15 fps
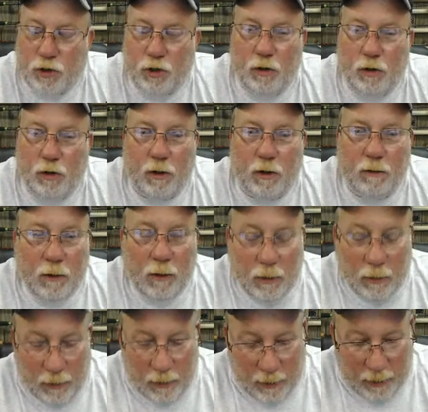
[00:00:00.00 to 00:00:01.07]
Jr.
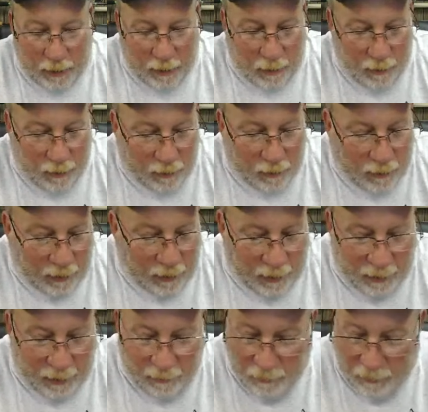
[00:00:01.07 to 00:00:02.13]

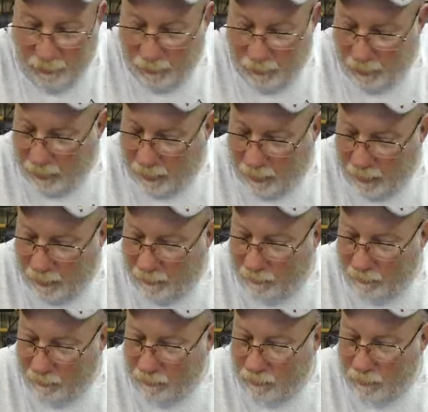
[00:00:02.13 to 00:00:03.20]
Again,
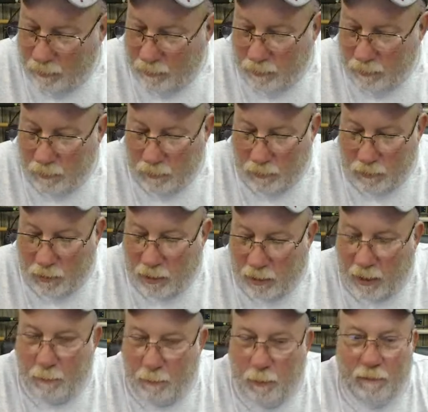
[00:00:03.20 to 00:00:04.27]

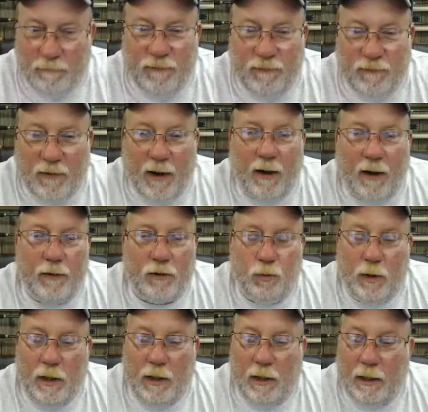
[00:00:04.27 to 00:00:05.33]
set him on fire
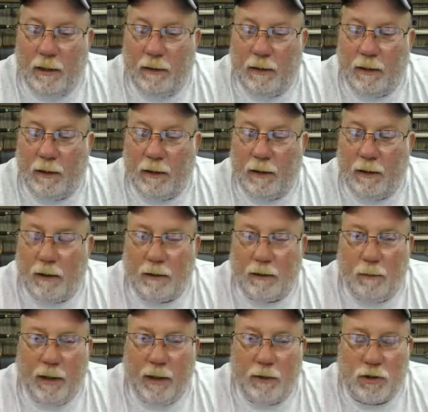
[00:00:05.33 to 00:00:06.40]
this weekend in the
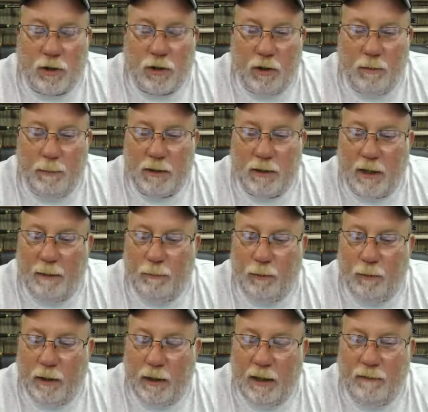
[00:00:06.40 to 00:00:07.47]
Cabela's tournaments, I
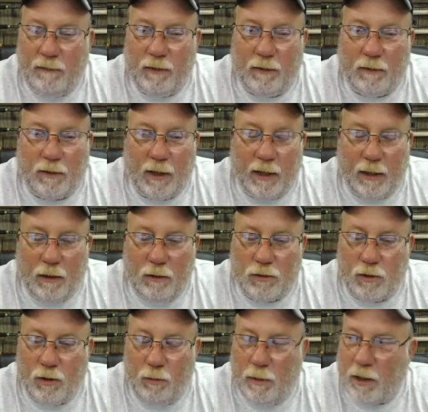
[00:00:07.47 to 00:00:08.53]
believe. And thank you
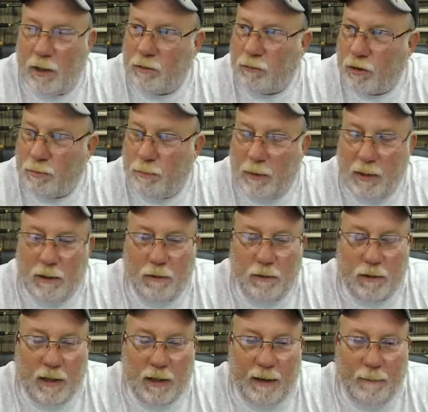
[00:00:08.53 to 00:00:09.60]
so much for spending
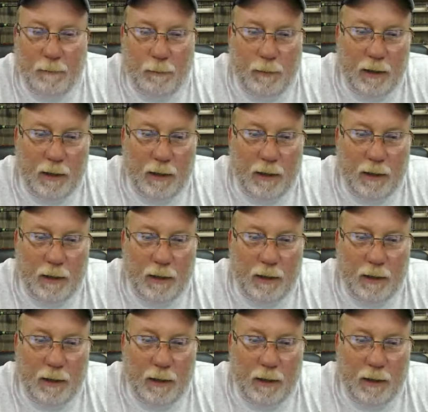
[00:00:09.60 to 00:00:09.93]
your time and